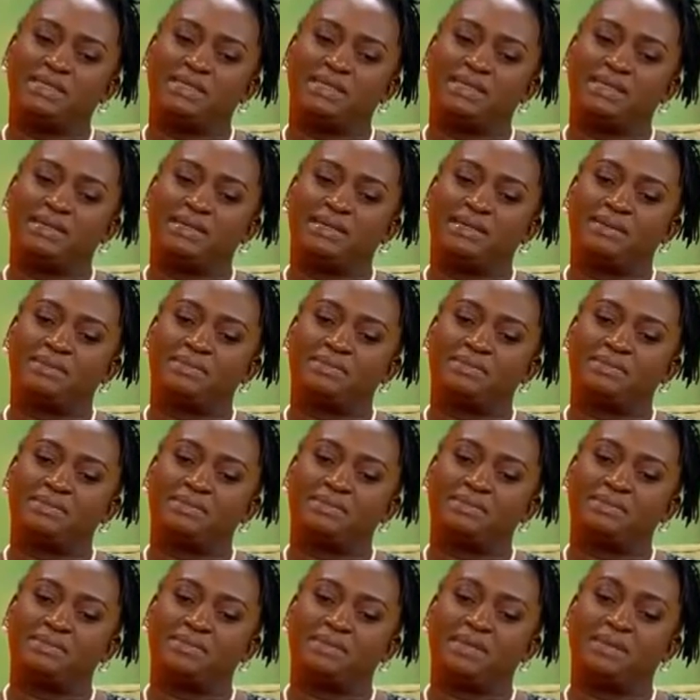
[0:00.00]

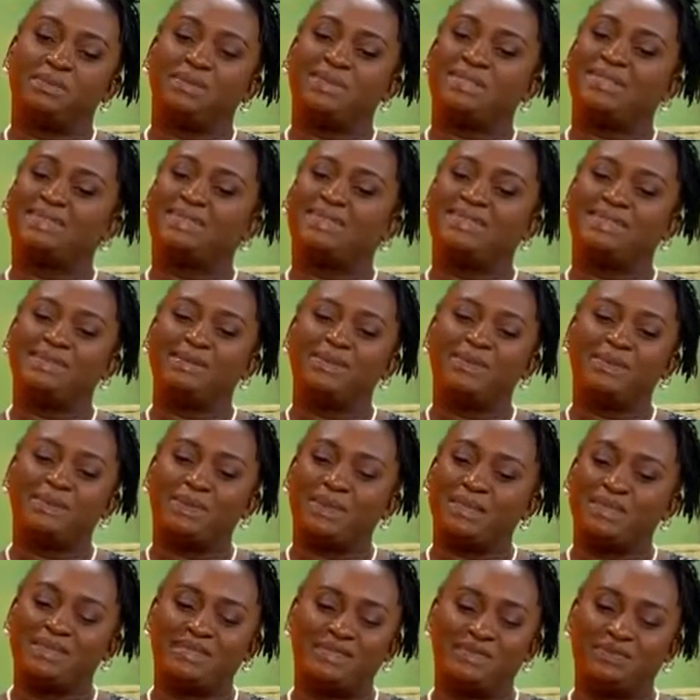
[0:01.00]
can be
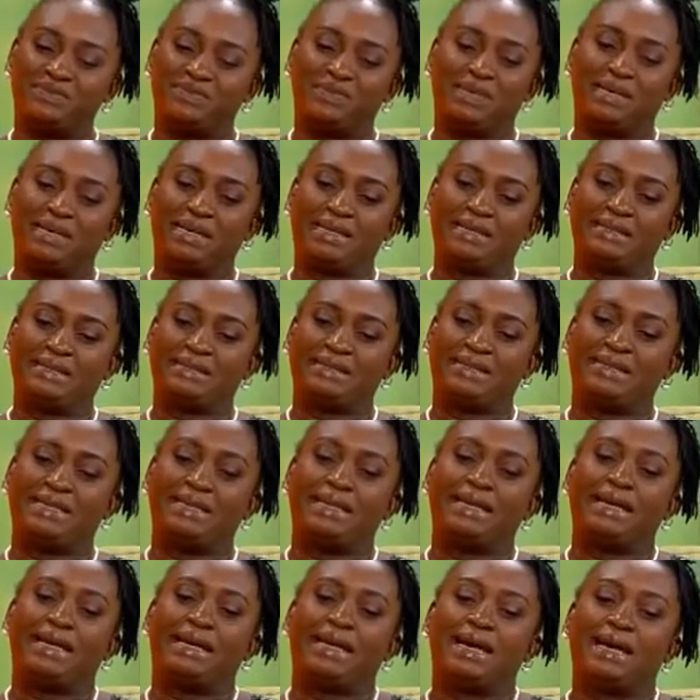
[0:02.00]
simply defined
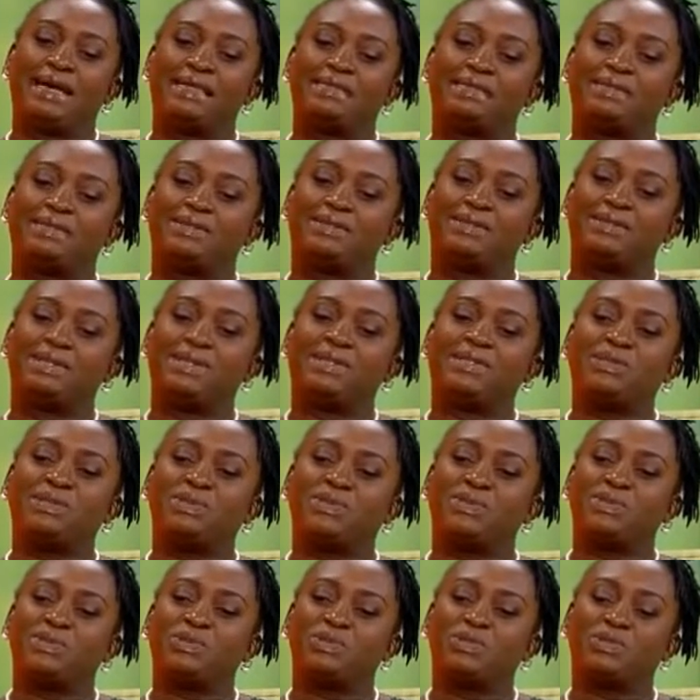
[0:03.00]
as trying
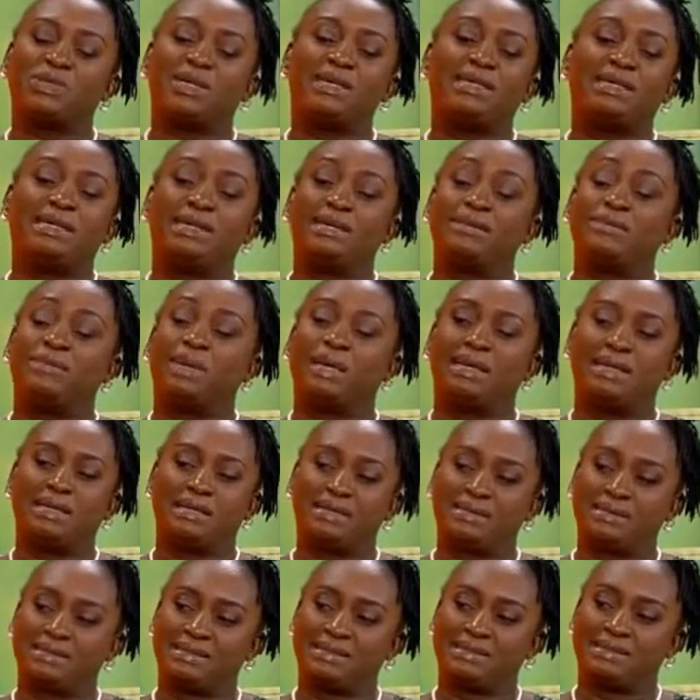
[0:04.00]
to strike a
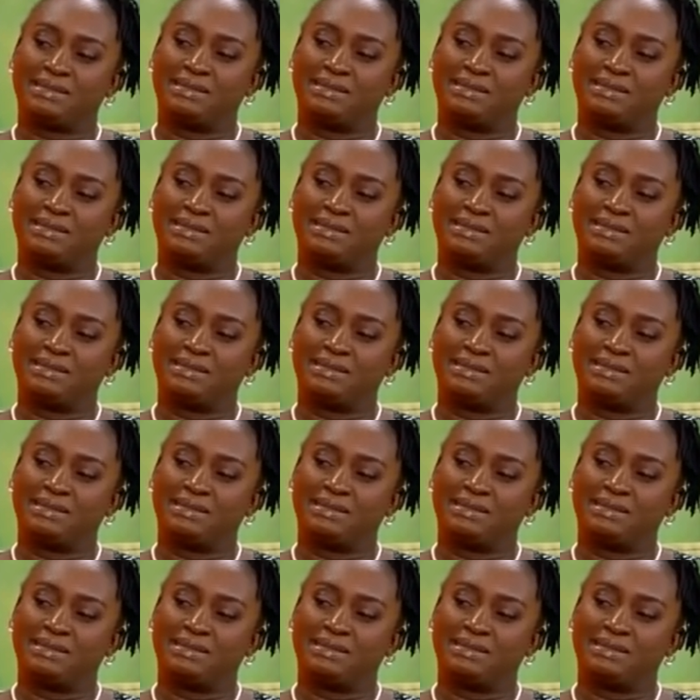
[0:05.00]
balance